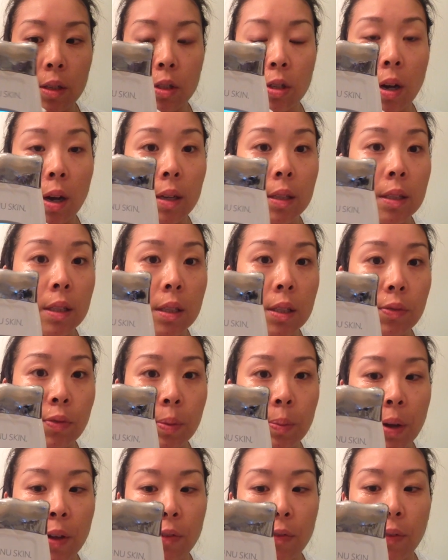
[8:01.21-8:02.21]
the toxins
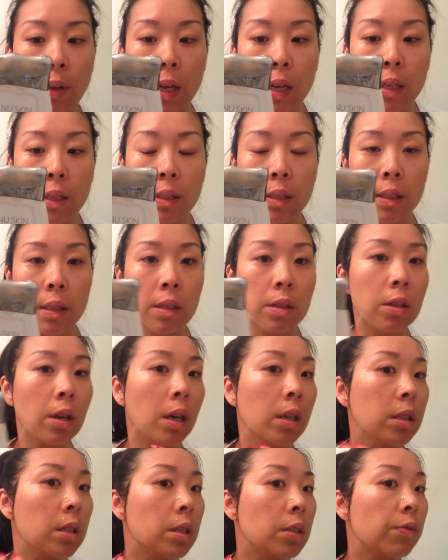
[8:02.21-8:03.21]
from my face and the
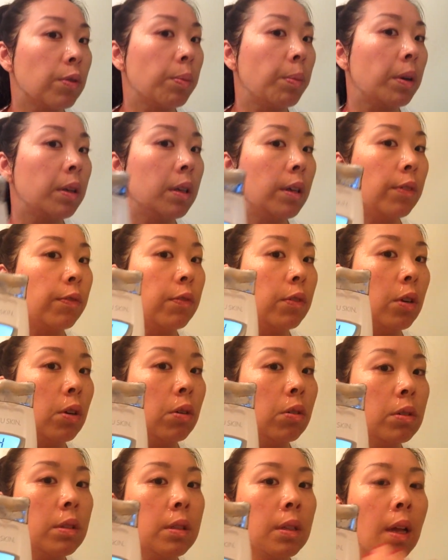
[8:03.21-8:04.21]
toxins from my lymph
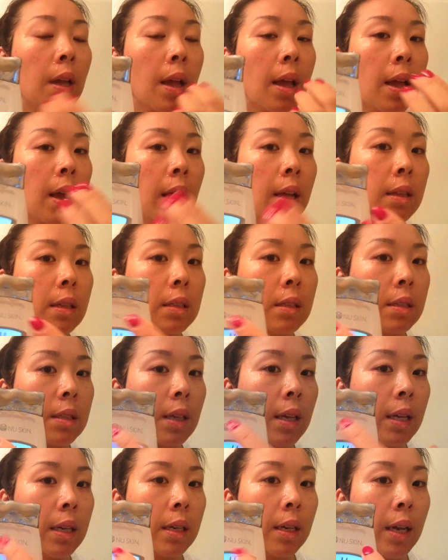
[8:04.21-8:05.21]
nodes. And this is
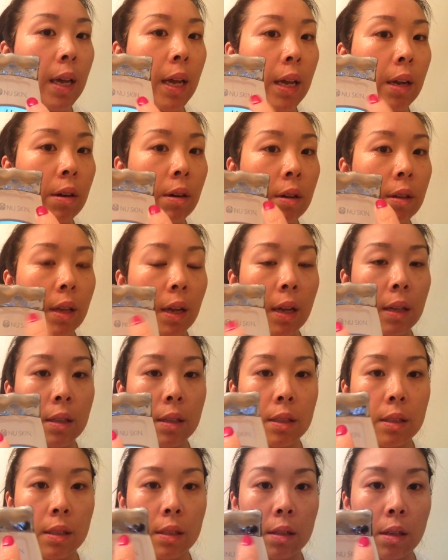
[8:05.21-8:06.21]
an indicator that
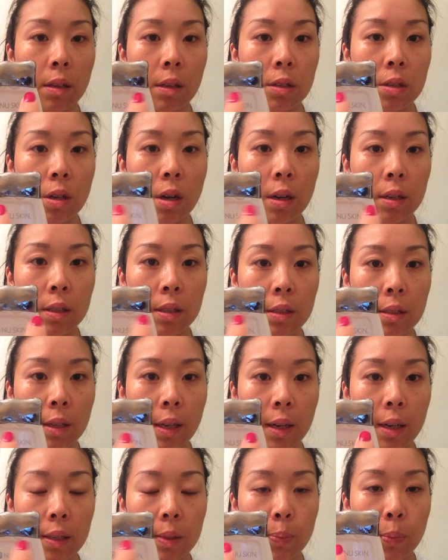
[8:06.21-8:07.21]
this is all the toxins
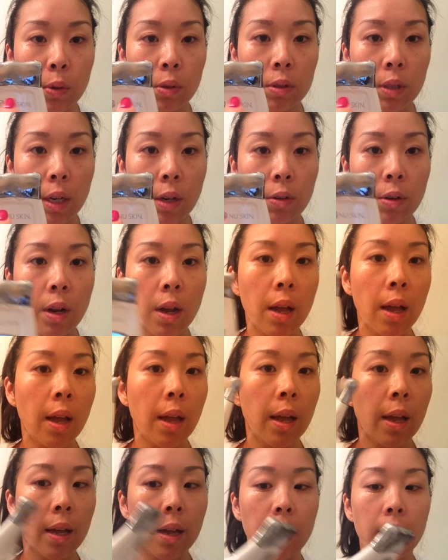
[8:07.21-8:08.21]
that is pulled out.
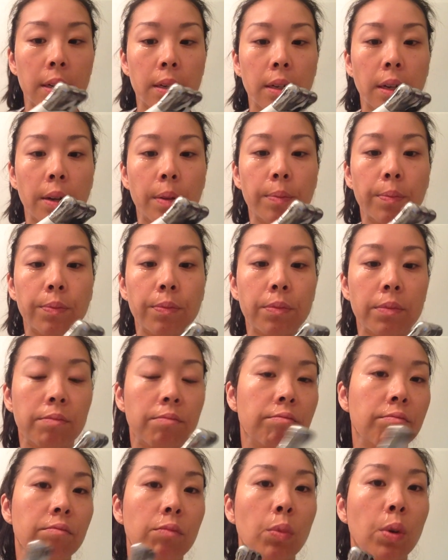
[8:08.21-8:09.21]
And
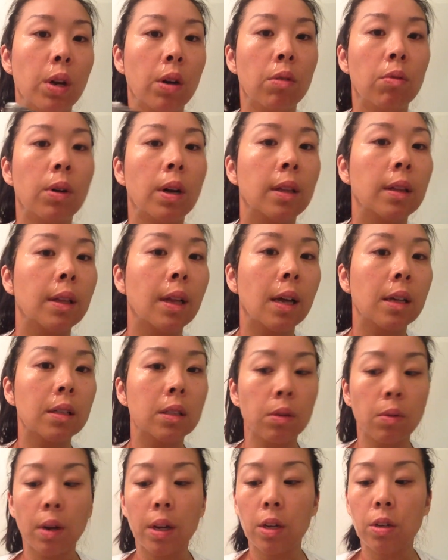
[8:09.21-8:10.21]
we don't want that,
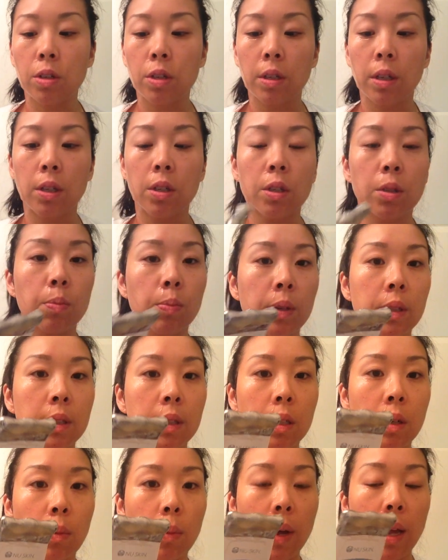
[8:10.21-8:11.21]
so I usually just
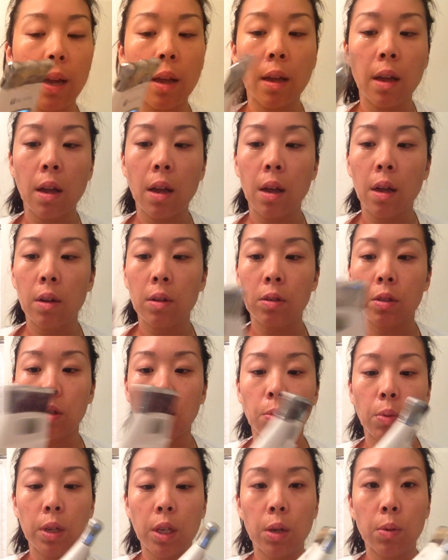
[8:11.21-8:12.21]
rinse it away.
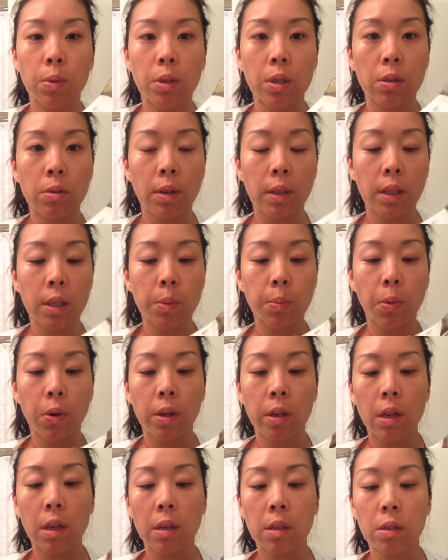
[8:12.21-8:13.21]
So what you would do at this
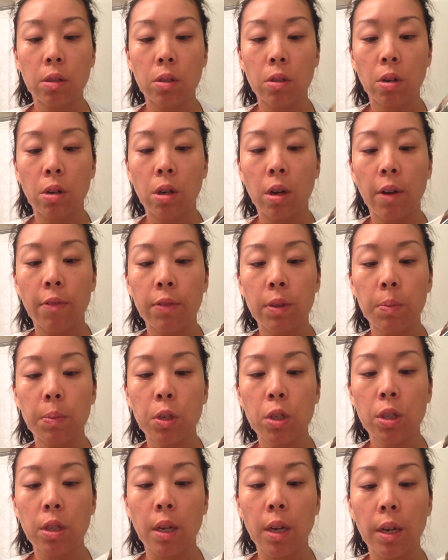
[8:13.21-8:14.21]
point is turn off the
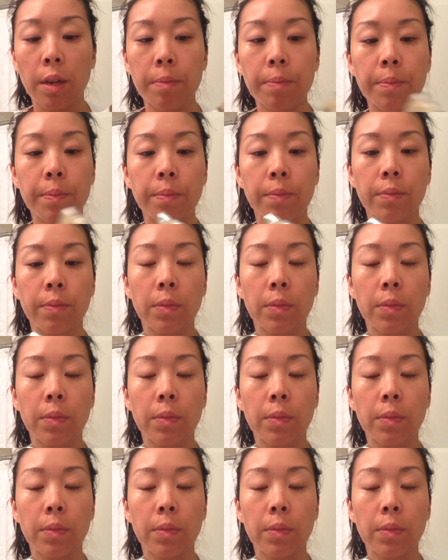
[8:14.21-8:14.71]
machine,